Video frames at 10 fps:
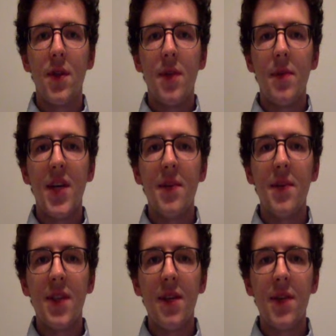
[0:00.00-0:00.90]
My name is
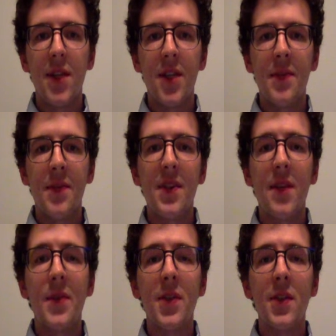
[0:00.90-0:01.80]
David Thomas, and
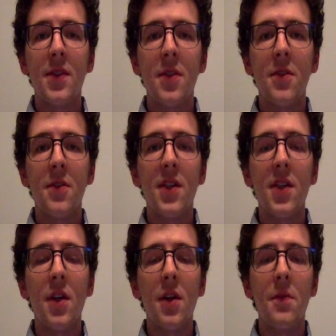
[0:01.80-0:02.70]
I'm a consultant and
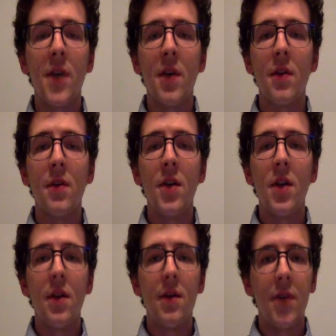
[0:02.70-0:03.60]
co-founder
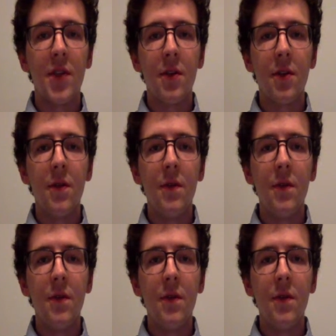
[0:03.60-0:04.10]
of Restaurant